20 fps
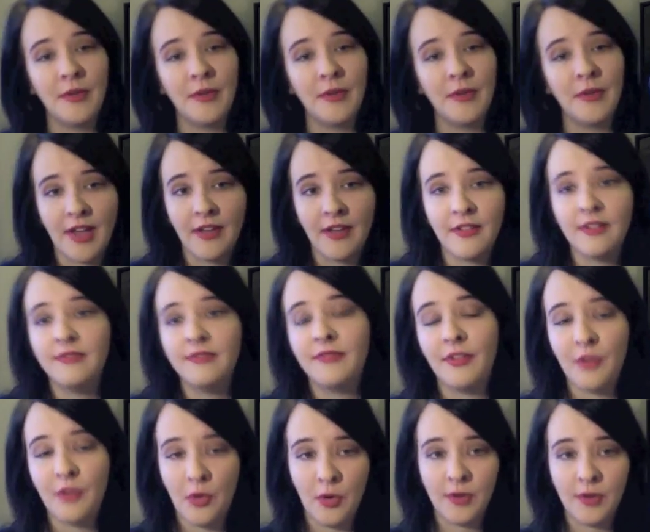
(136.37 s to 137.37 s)
check, of
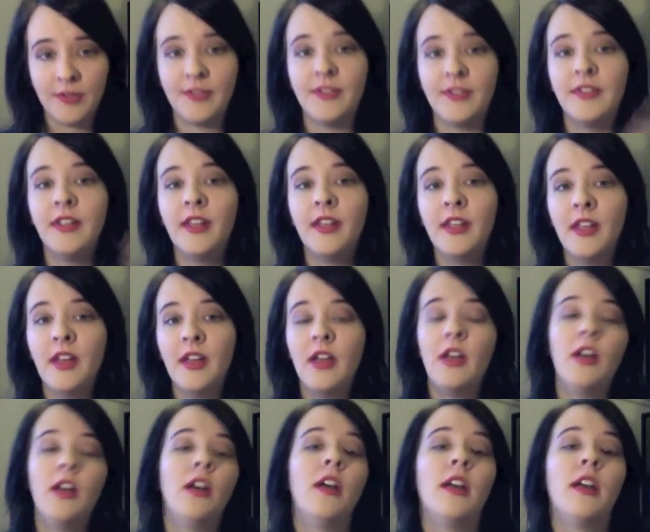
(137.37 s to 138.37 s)
course,
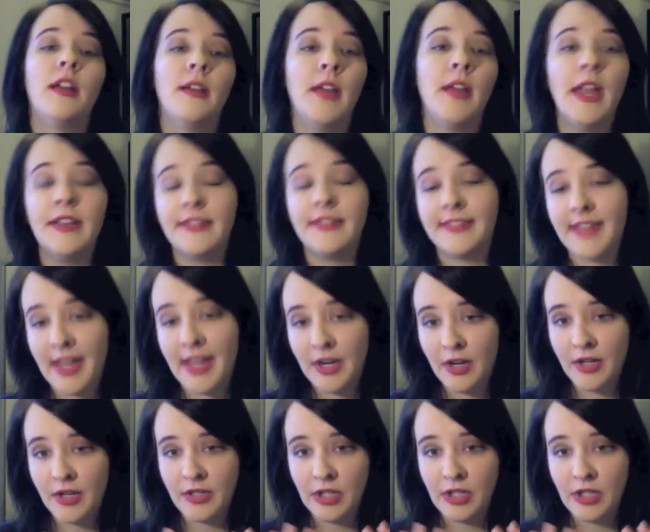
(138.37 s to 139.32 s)
and decide on